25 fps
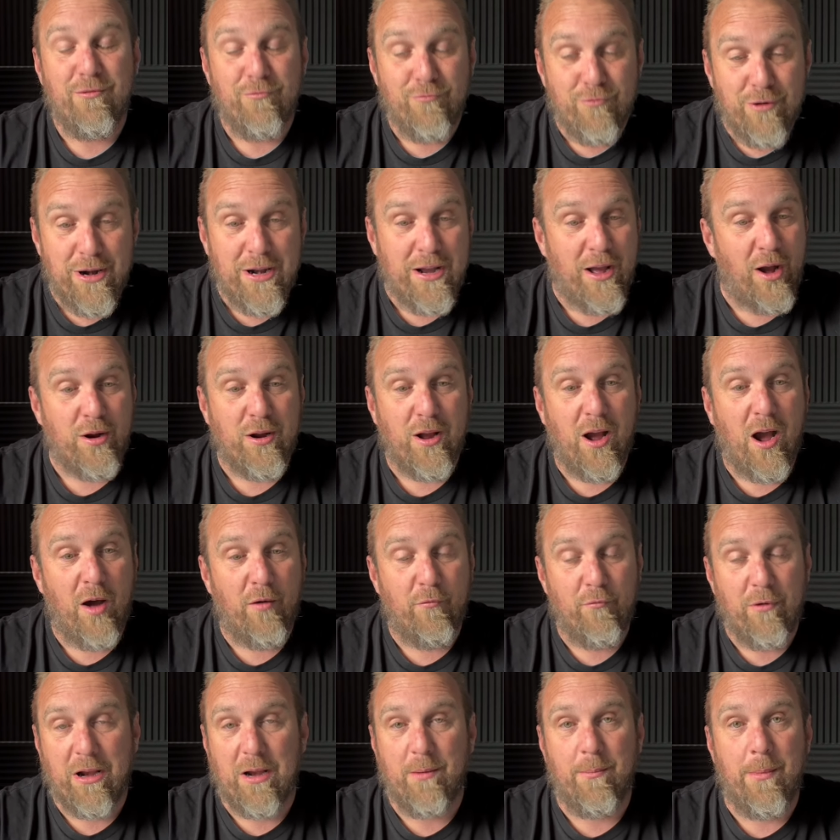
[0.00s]
really, I
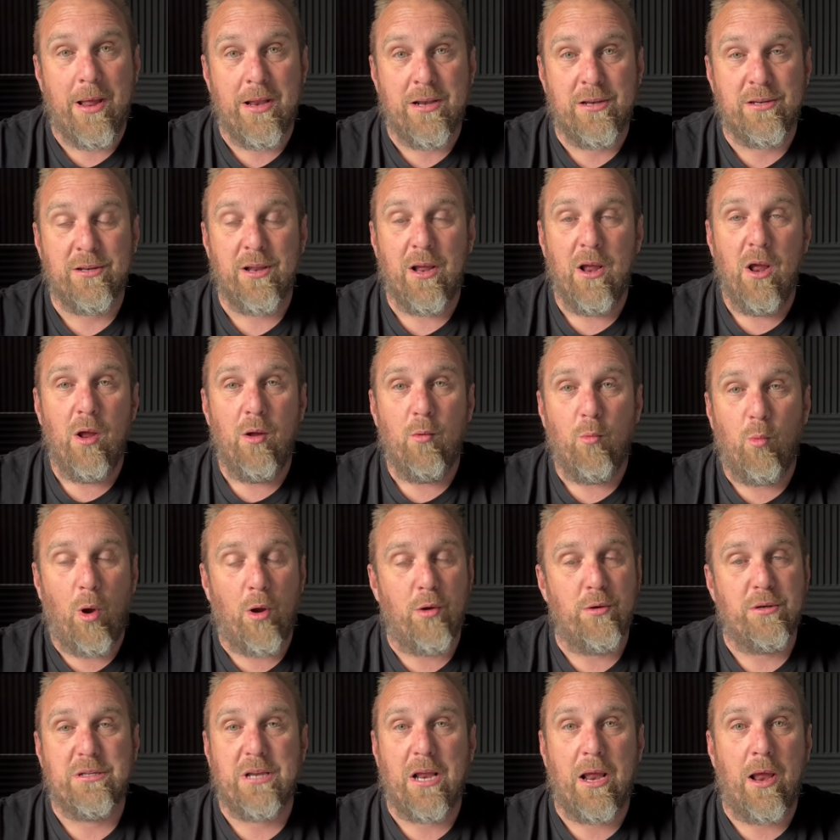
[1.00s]
can't recommend
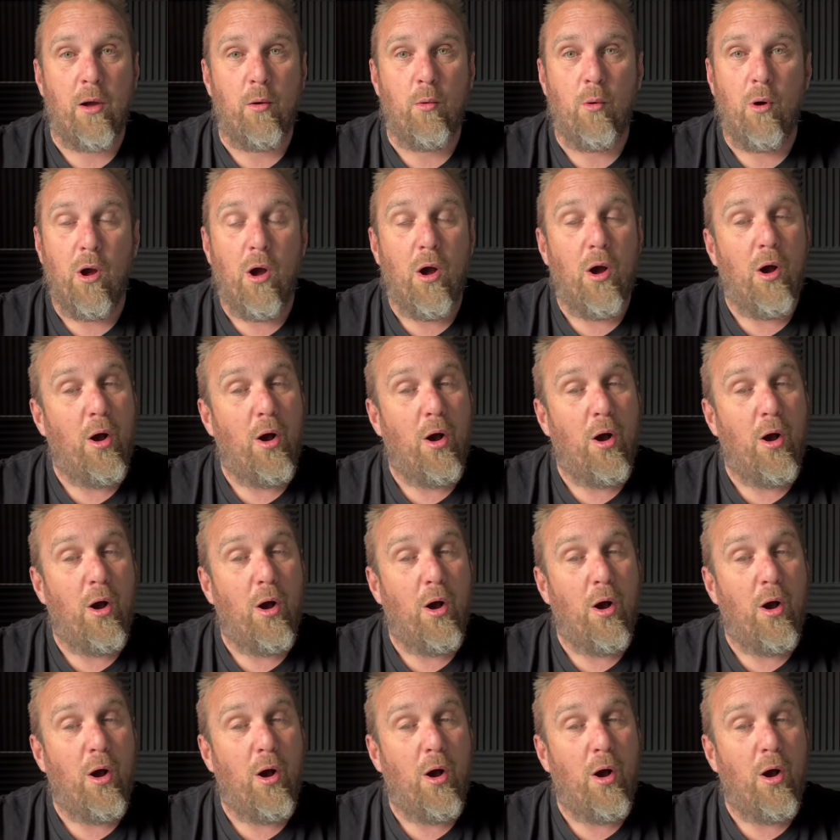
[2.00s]
Won't Tell